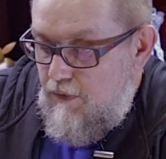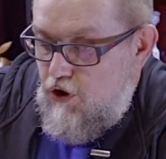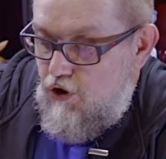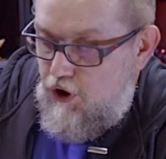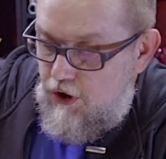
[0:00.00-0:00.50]

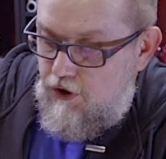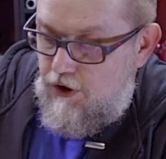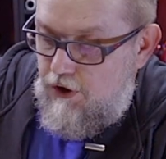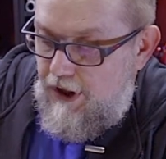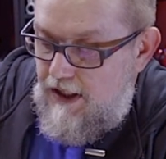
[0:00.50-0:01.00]

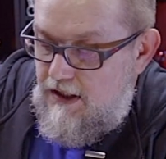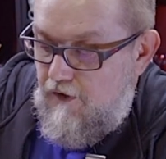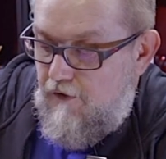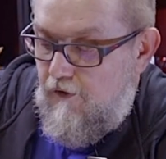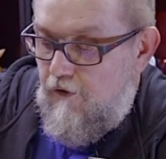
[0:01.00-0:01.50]
structure, it's
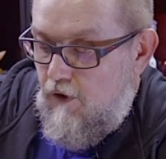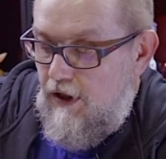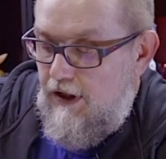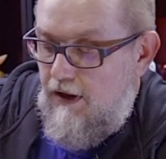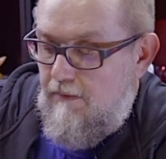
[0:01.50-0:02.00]
a
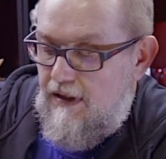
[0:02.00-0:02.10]
fully